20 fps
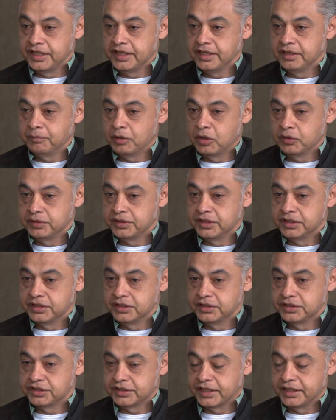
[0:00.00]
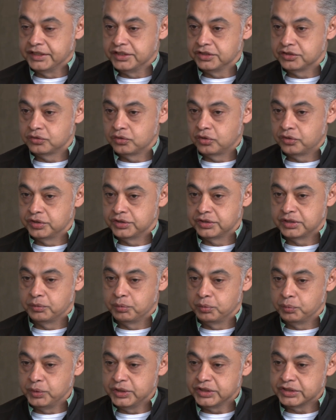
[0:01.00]
thing about the signing store is that
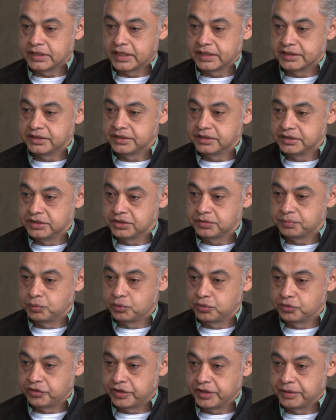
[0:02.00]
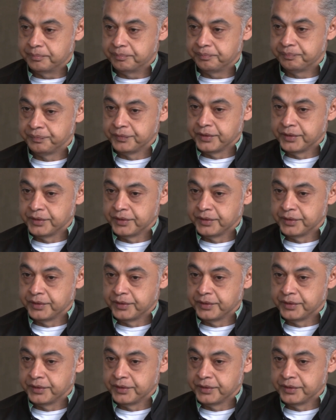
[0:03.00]
when we started this program,